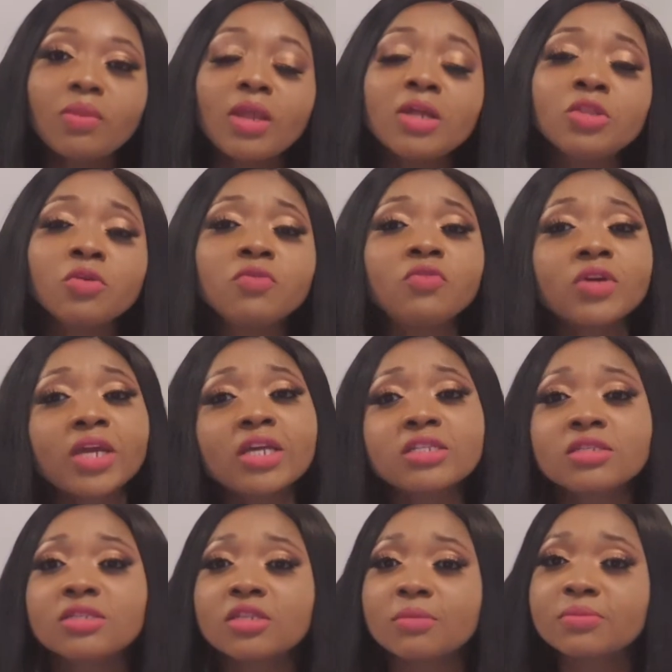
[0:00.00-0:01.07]
Don't forget
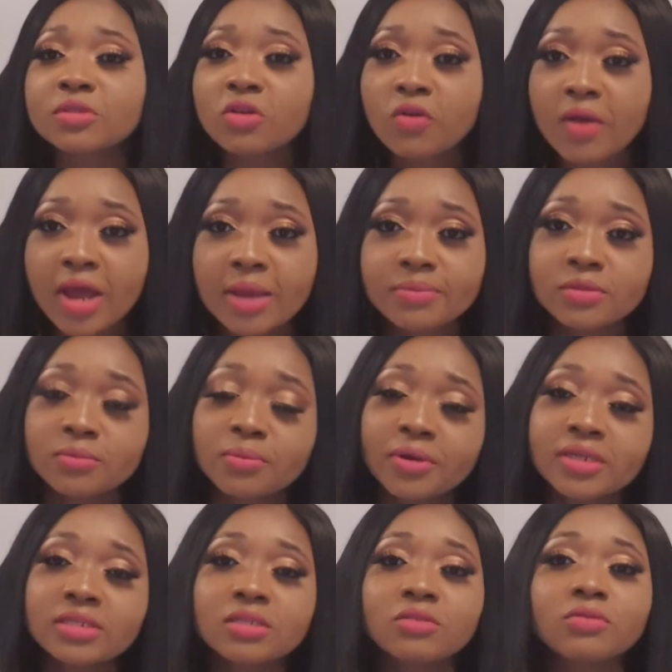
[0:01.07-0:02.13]
to subscribe, to
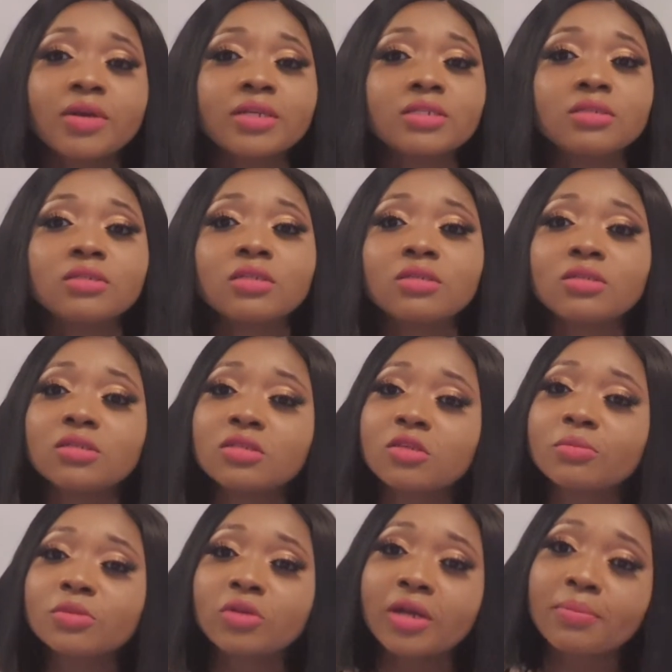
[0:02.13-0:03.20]
press the
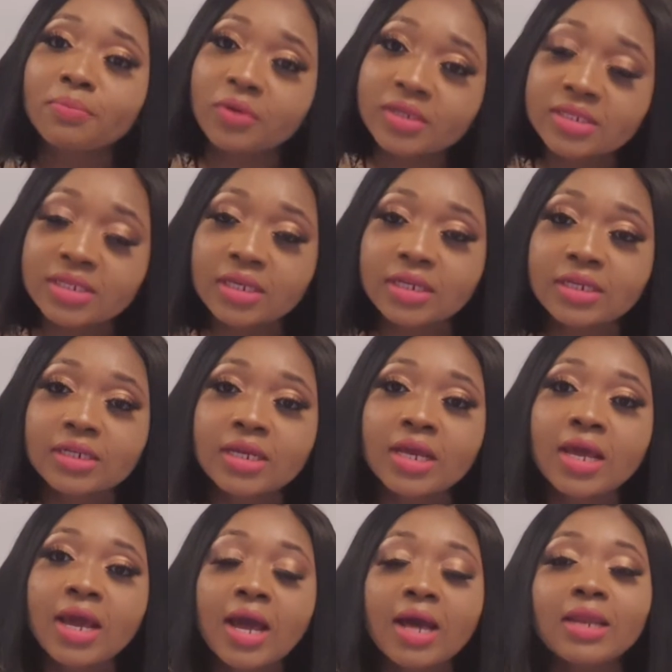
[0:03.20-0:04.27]
subscribe button.
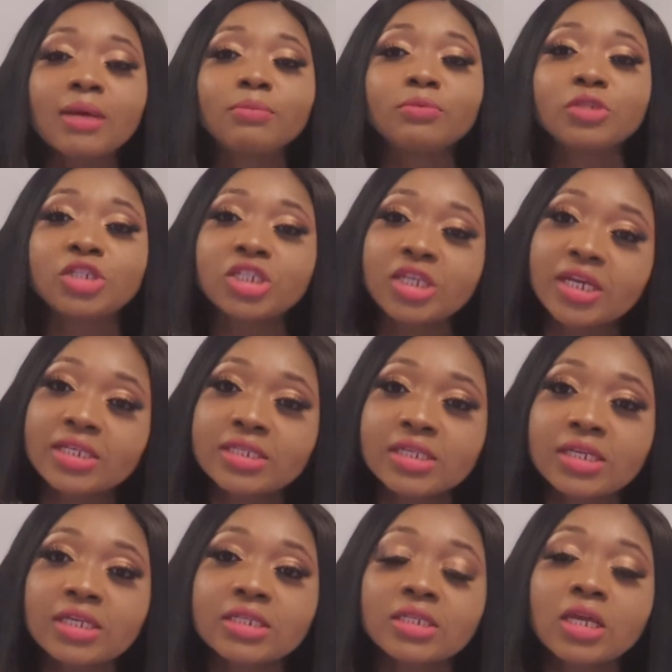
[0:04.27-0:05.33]
I'll appreciate
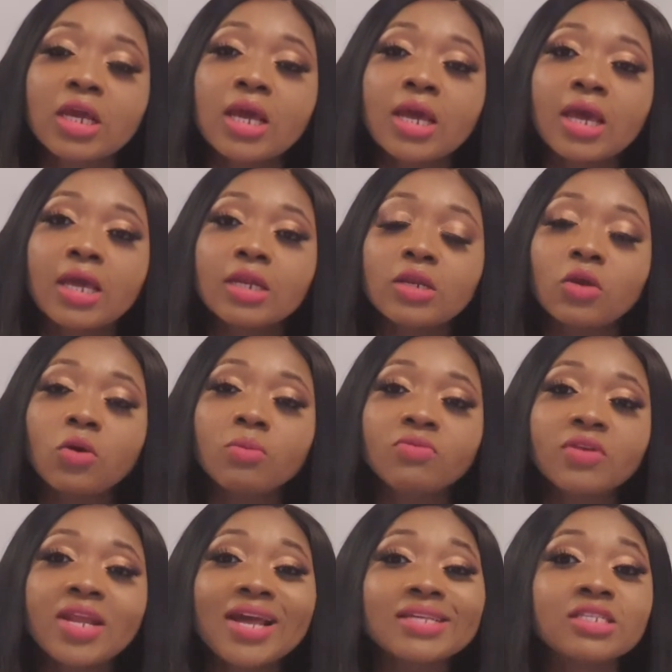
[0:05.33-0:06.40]
it. And
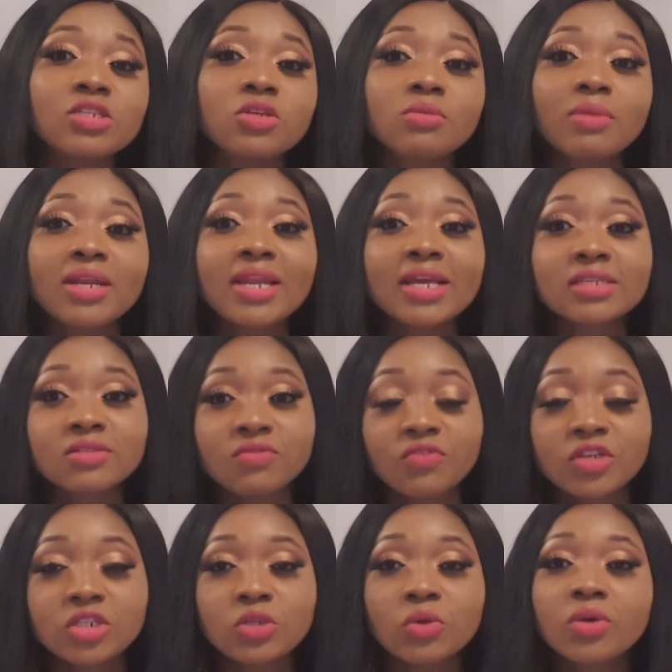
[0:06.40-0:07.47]
hopefully I see you in my next
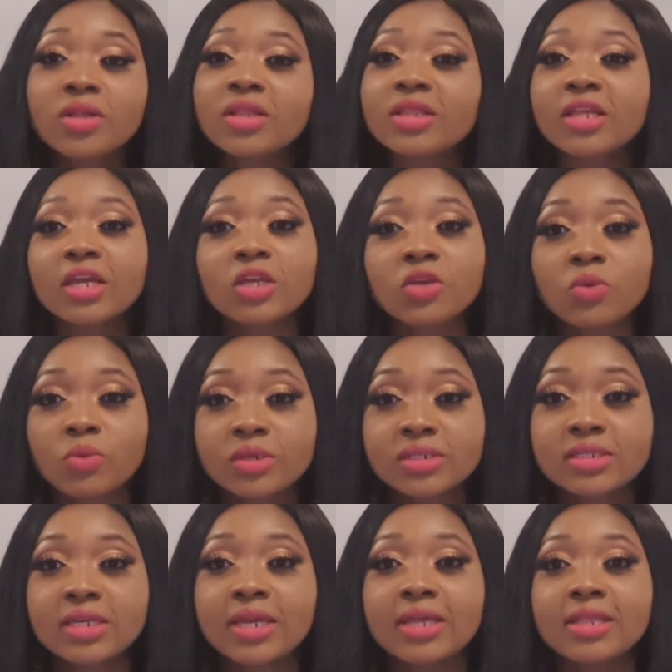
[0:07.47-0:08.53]
video. Thank you once
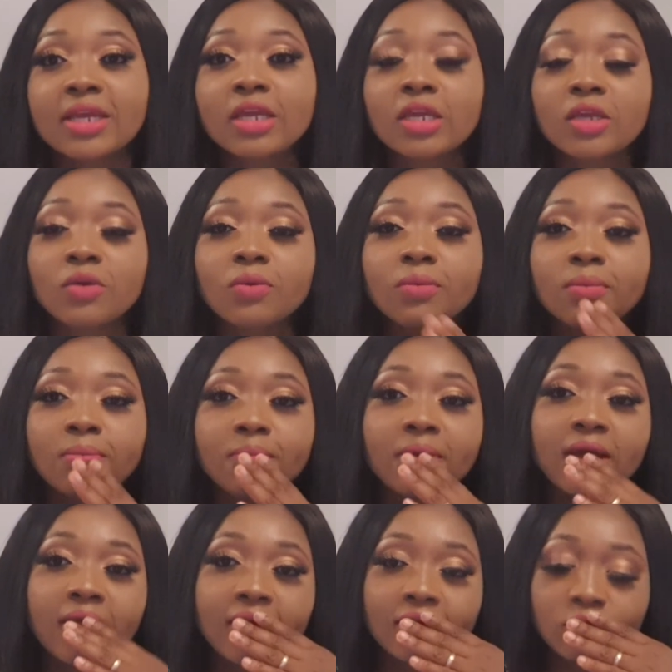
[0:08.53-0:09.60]
again. Thank you.
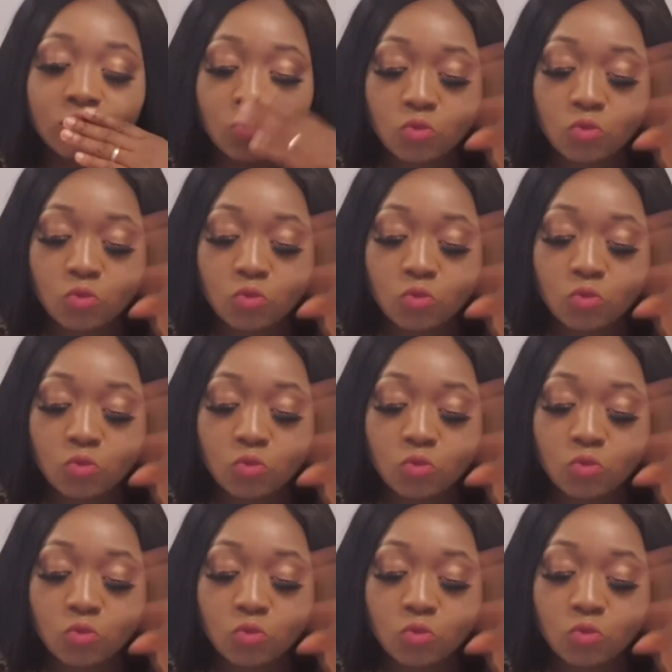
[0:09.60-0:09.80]
Bye.